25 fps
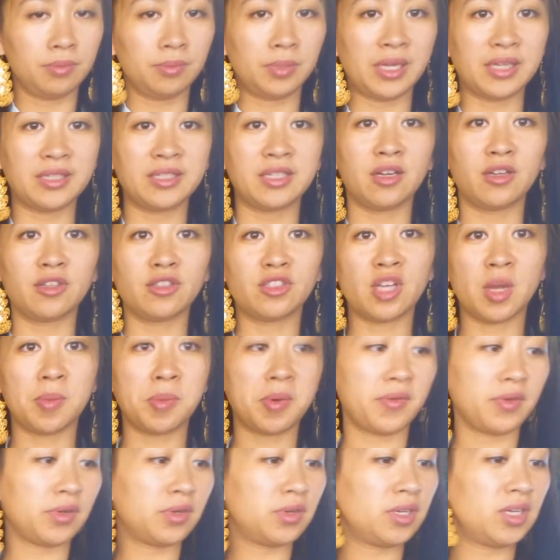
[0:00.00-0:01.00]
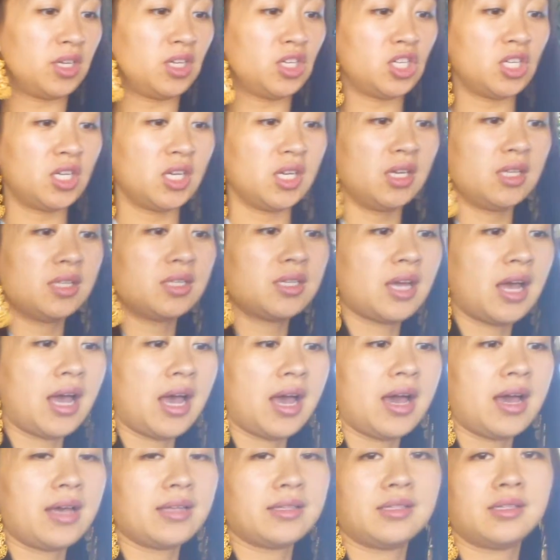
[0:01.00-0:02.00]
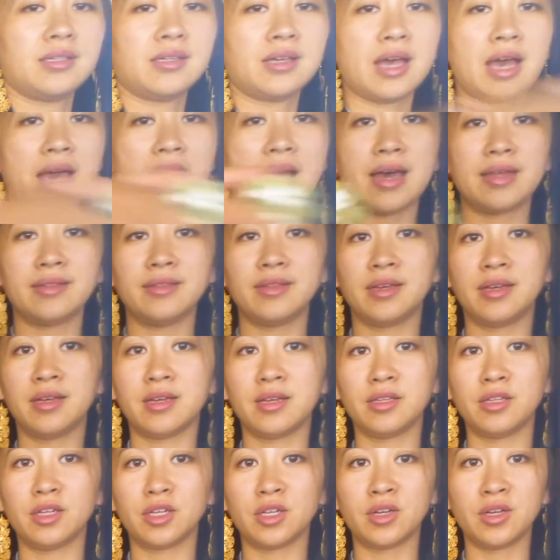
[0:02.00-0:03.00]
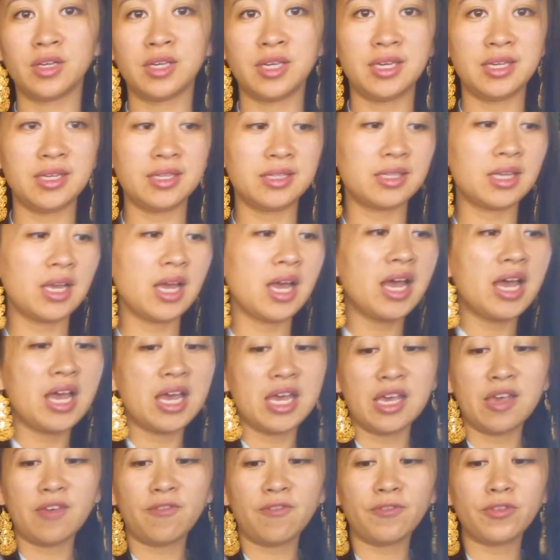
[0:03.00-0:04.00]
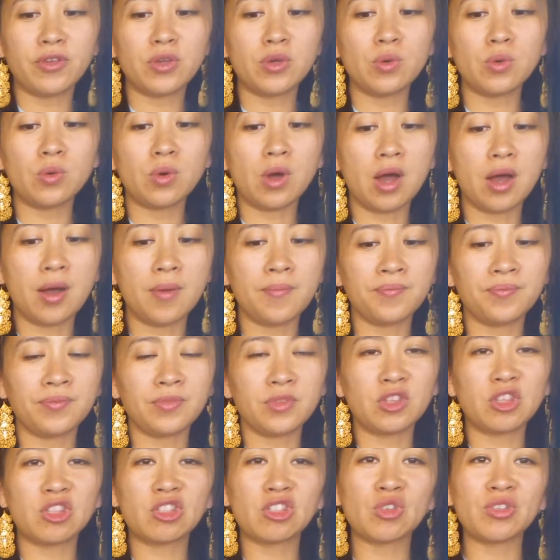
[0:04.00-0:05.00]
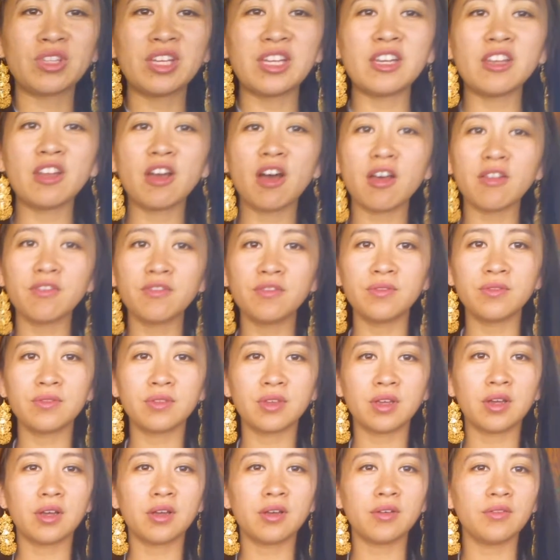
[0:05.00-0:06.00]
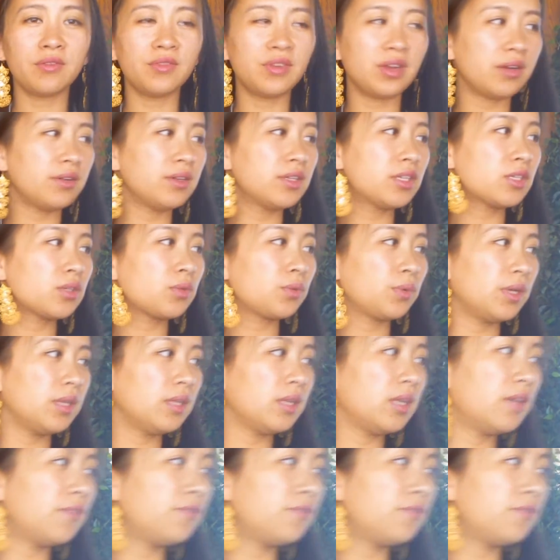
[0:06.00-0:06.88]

Place it on top of a cookie sheet. Add the cookies. If you so they're not very sweet.